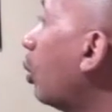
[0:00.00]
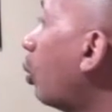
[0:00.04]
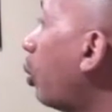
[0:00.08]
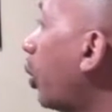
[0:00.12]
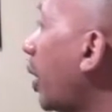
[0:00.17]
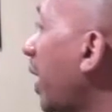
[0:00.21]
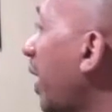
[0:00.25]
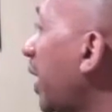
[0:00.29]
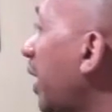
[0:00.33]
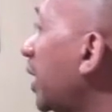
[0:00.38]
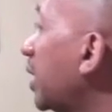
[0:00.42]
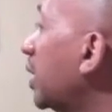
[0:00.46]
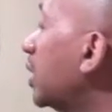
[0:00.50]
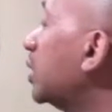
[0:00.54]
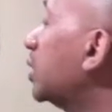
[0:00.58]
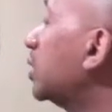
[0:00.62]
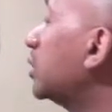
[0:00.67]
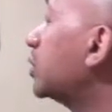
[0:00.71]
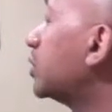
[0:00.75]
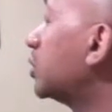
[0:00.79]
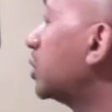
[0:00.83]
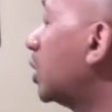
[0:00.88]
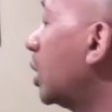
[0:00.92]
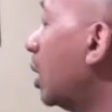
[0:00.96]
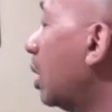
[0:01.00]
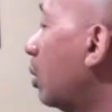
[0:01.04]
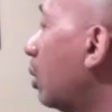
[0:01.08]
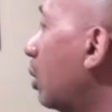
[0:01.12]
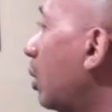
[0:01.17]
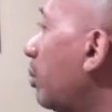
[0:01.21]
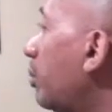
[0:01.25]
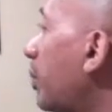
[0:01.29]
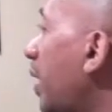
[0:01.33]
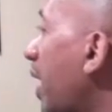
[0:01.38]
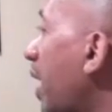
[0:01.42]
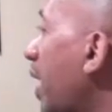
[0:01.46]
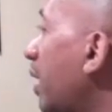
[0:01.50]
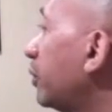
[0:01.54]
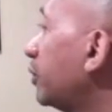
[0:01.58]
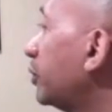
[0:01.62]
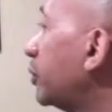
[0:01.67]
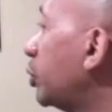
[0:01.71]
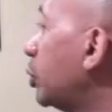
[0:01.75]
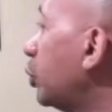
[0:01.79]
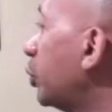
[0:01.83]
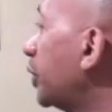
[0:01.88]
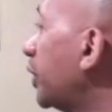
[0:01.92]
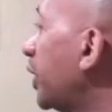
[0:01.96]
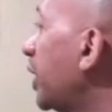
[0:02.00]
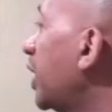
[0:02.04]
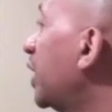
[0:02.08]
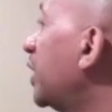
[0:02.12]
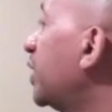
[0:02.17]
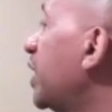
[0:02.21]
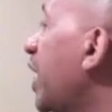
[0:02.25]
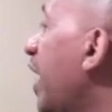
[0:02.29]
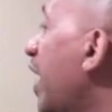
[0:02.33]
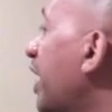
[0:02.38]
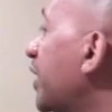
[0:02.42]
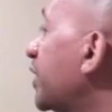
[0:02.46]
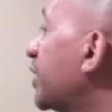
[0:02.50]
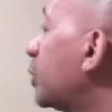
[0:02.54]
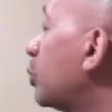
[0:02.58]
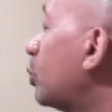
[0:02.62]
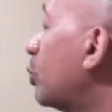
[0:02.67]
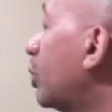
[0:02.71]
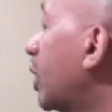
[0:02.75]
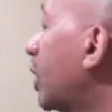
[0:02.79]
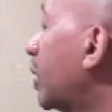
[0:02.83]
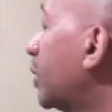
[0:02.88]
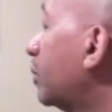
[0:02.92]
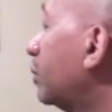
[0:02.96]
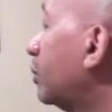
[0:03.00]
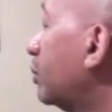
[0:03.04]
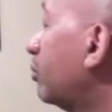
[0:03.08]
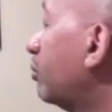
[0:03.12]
way to go about doing it, and that's what